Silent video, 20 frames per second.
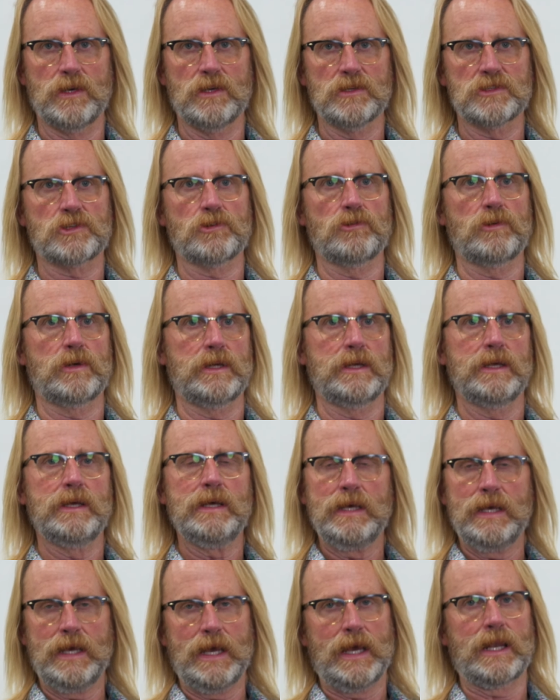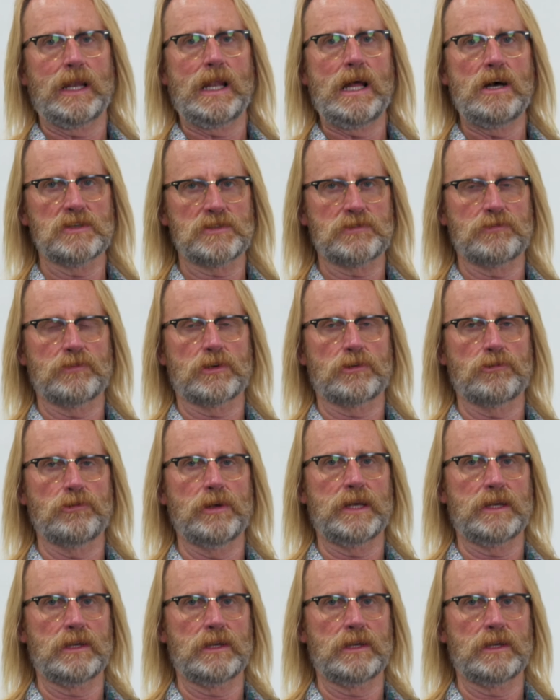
so it allows for a great